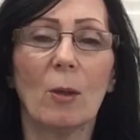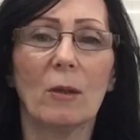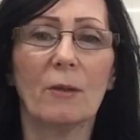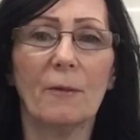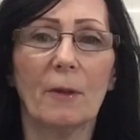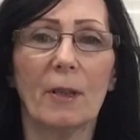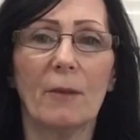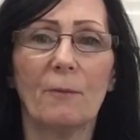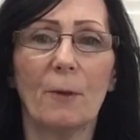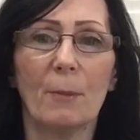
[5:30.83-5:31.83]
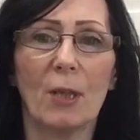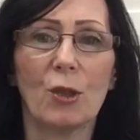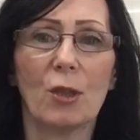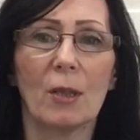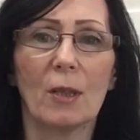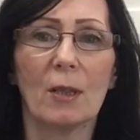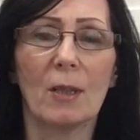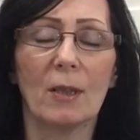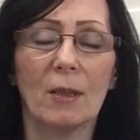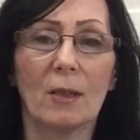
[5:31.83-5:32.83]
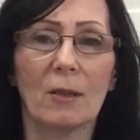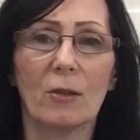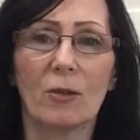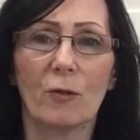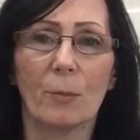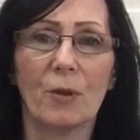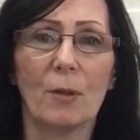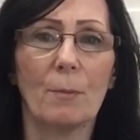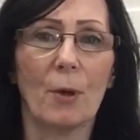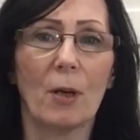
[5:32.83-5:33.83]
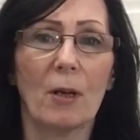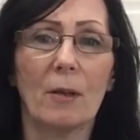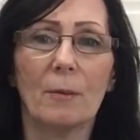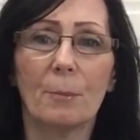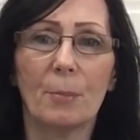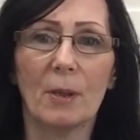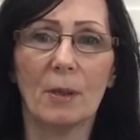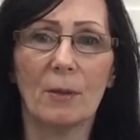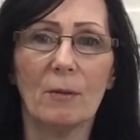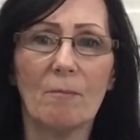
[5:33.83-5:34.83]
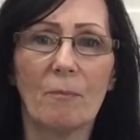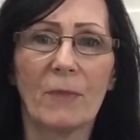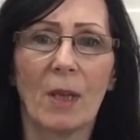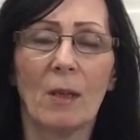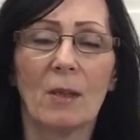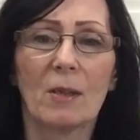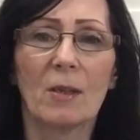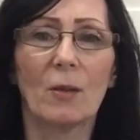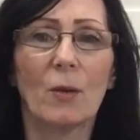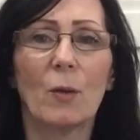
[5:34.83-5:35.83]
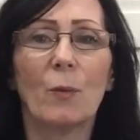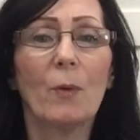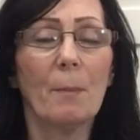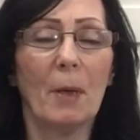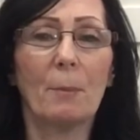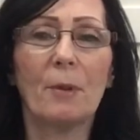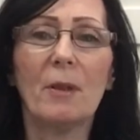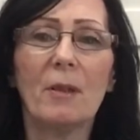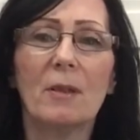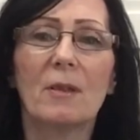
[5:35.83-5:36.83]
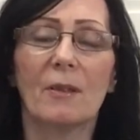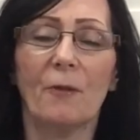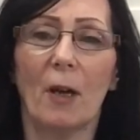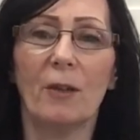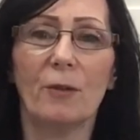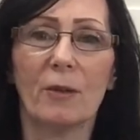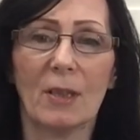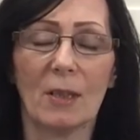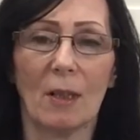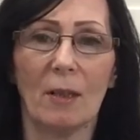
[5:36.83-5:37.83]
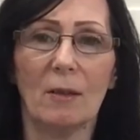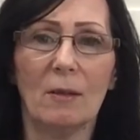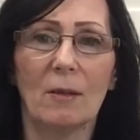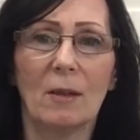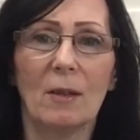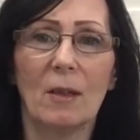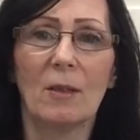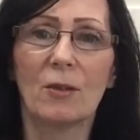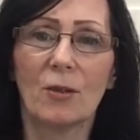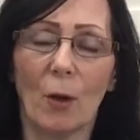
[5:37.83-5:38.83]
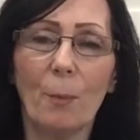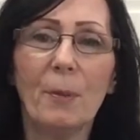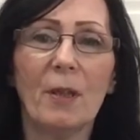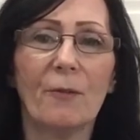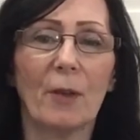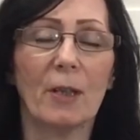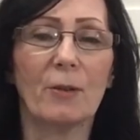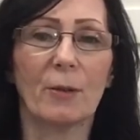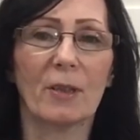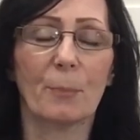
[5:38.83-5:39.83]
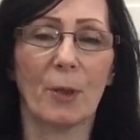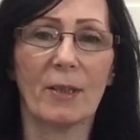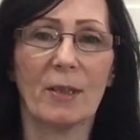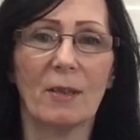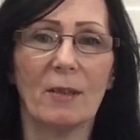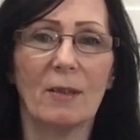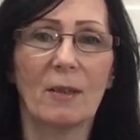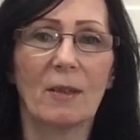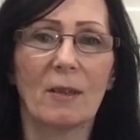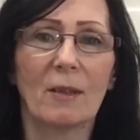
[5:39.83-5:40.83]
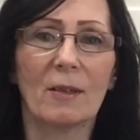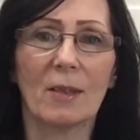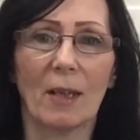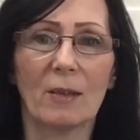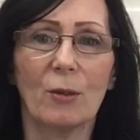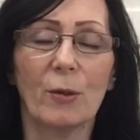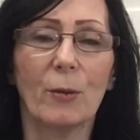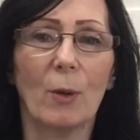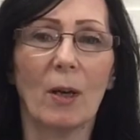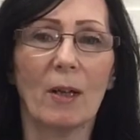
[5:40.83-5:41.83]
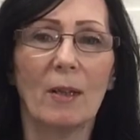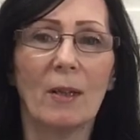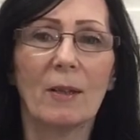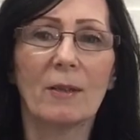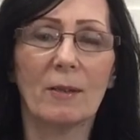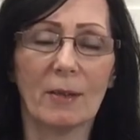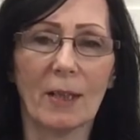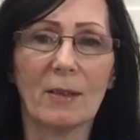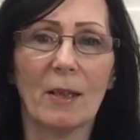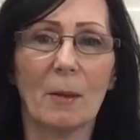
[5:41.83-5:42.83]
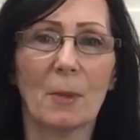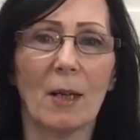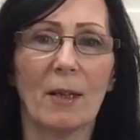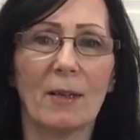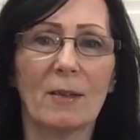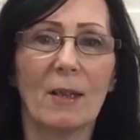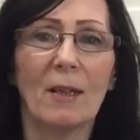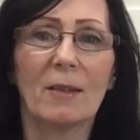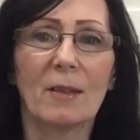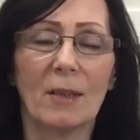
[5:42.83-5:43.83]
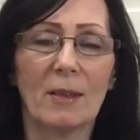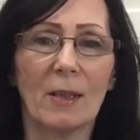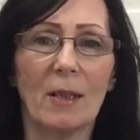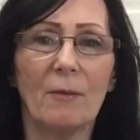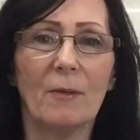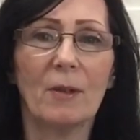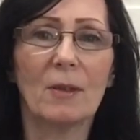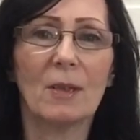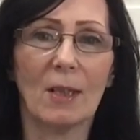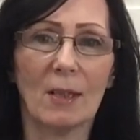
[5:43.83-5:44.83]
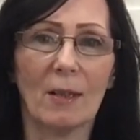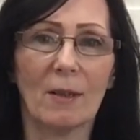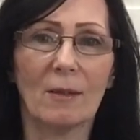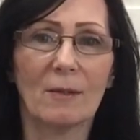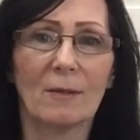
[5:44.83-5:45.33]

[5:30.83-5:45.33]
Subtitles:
all of her information in the description bar below. So remember, define your style. Don't be afraid to express it, because that's who you are. Till next time, guys, stay safe, take care.